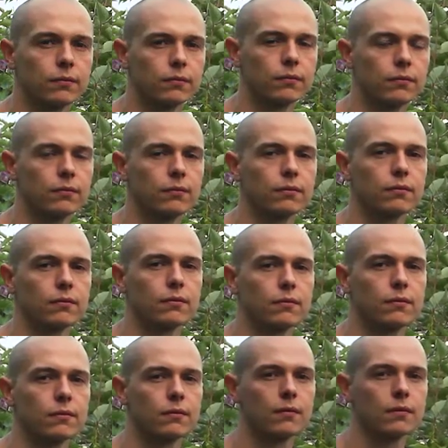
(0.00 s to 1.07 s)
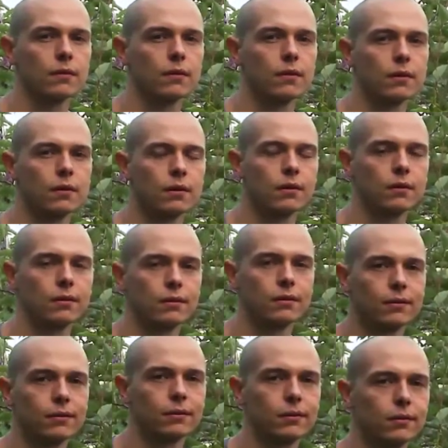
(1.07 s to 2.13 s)

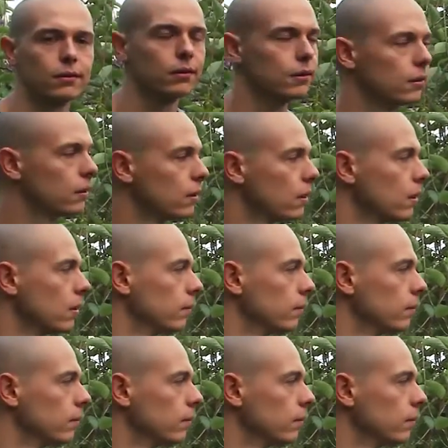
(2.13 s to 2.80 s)
The person shown says nothing.